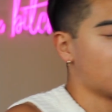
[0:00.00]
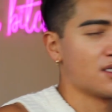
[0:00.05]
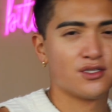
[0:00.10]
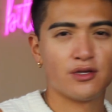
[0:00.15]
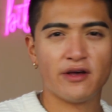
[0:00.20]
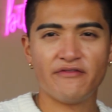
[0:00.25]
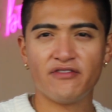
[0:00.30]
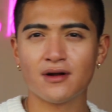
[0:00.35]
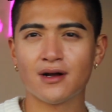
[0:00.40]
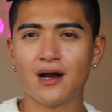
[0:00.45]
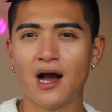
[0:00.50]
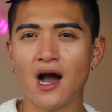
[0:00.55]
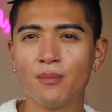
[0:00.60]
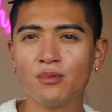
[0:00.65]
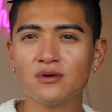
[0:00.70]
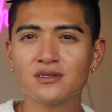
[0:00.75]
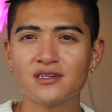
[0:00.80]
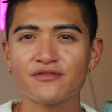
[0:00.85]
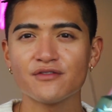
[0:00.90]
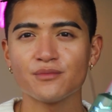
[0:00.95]
So I have a
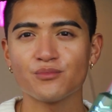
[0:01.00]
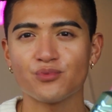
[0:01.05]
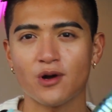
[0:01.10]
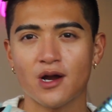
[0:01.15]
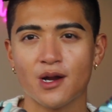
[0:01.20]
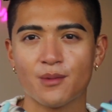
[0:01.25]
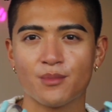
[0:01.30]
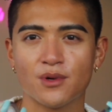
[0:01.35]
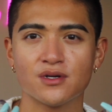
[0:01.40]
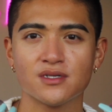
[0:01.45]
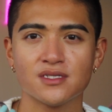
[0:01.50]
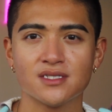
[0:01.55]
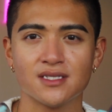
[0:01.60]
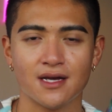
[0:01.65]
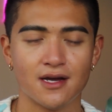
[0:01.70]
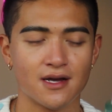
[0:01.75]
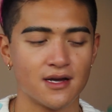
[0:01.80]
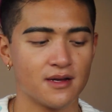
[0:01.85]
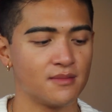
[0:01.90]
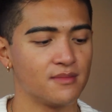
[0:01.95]
couple different primers.
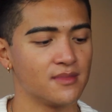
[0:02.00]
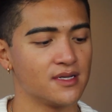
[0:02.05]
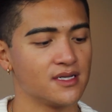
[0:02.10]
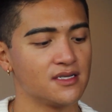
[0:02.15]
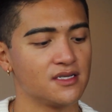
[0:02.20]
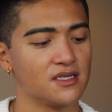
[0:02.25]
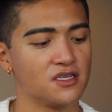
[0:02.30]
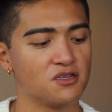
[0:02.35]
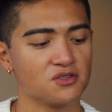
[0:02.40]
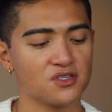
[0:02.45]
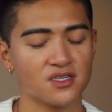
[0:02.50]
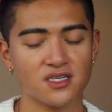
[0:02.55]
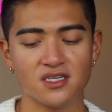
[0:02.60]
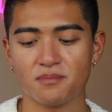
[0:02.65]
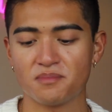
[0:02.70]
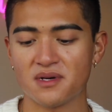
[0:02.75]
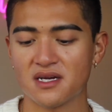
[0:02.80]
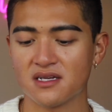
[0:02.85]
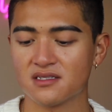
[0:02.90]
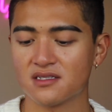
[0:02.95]
Usually
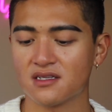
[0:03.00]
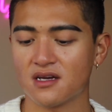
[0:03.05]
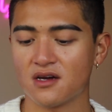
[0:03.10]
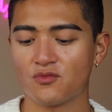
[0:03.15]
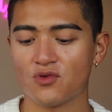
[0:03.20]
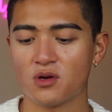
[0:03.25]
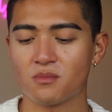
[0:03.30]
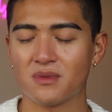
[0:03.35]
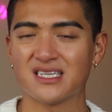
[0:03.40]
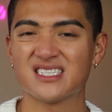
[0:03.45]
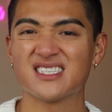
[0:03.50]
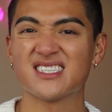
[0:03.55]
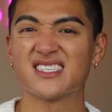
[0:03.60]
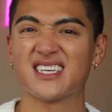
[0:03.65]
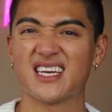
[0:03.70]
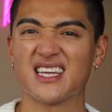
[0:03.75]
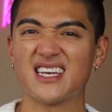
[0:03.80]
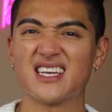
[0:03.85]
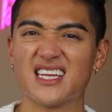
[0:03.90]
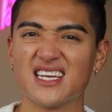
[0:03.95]
depends on what my
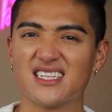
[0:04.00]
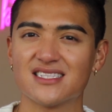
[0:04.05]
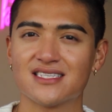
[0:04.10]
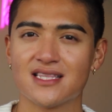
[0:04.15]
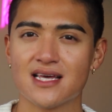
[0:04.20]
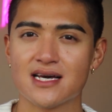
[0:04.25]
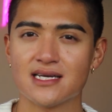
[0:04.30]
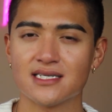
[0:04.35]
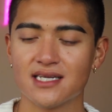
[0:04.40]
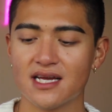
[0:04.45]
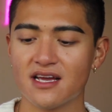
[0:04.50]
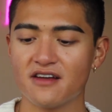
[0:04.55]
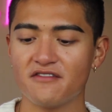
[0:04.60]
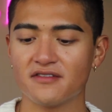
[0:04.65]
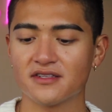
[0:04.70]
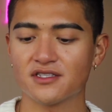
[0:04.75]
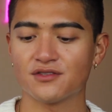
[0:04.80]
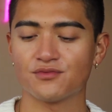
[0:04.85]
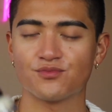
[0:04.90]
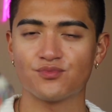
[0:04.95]
skin needs that day. If
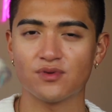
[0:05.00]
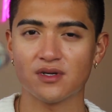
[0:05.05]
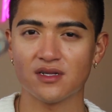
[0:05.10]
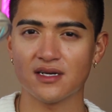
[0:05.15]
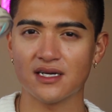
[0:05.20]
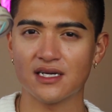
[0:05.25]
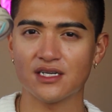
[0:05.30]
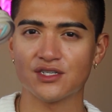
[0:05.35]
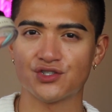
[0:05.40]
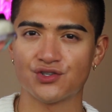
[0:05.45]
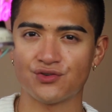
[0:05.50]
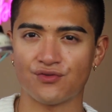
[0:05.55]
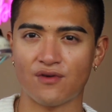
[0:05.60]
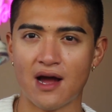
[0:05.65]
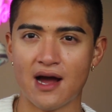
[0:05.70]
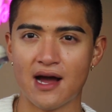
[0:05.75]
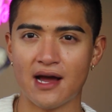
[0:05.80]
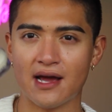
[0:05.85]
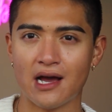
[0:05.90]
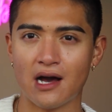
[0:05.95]
it's really
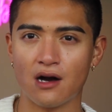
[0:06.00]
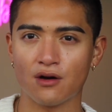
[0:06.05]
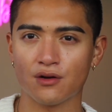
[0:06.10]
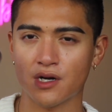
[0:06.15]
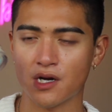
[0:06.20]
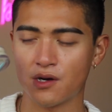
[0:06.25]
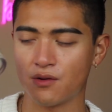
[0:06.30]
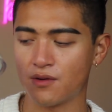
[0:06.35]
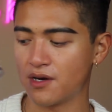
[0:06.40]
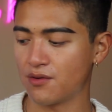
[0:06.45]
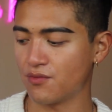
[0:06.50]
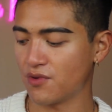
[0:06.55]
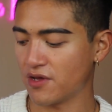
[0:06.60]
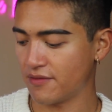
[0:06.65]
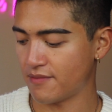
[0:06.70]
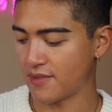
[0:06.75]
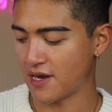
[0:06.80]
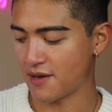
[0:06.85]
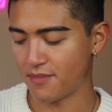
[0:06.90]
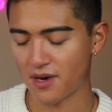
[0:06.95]
dry, I'll go in
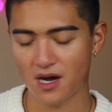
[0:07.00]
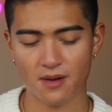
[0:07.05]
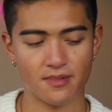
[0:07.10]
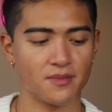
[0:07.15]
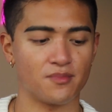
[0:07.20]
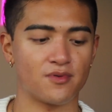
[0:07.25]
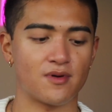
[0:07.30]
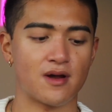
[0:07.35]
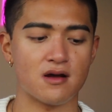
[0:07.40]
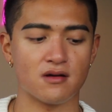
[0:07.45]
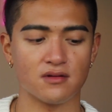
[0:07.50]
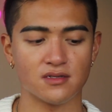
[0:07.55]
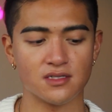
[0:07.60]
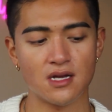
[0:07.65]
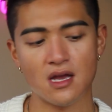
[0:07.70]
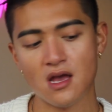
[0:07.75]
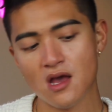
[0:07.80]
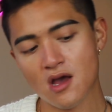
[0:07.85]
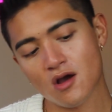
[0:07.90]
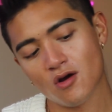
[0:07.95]
with my Bobbi
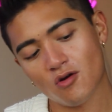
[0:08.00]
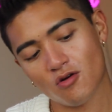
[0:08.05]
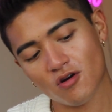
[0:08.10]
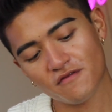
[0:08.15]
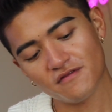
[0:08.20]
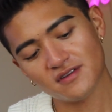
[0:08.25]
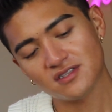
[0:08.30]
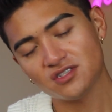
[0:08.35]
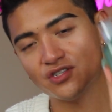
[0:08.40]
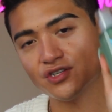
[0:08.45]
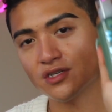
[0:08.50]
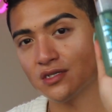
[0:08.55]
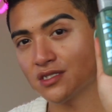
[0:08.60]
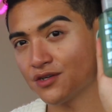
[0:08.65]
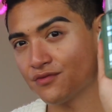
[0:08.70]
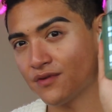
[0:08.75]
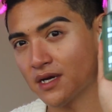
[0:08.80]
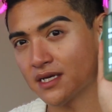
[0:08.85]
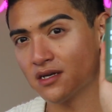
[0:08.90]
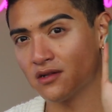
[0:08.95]
Brown, or if it's just
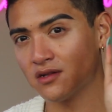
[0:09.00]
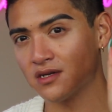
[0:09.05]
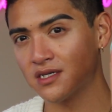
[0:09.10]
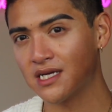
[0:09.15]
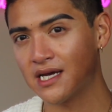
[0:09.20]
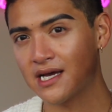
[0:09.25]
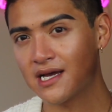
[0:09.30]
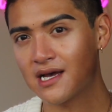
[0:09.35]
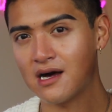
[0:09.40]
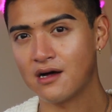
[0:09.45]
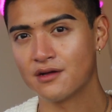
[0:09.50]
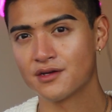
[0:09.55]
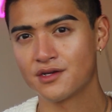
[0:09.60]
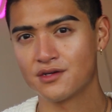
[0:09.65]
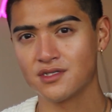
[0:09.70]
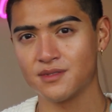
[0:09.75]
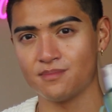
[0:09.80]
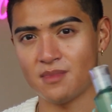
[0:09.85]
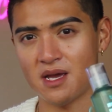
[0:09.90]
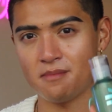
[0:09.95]
a regular day, I'll
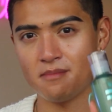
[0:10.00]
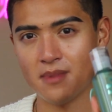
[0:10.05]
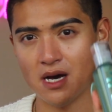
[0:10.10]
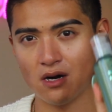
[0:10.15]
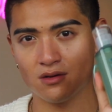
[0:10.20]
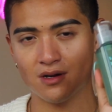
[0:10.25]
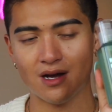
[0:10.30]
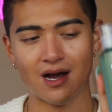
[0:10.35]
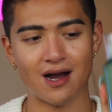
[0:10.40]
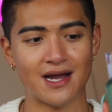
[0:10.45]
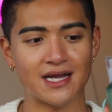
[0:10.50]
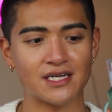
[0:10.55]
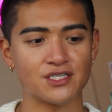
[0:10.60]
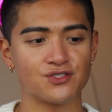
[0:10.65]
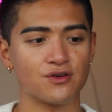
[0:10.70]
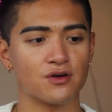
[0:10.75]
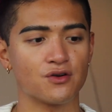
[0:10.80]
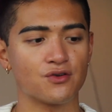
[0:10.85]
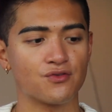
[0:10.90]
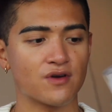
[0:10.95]
use my Milk
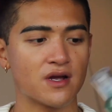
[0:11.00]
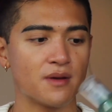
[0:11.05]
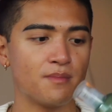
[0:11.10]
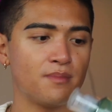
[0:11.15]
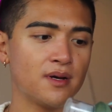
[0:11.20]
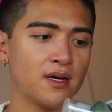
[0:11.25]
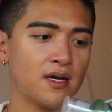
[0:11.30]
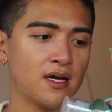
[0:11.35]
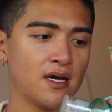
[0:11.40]
Hydro Grip.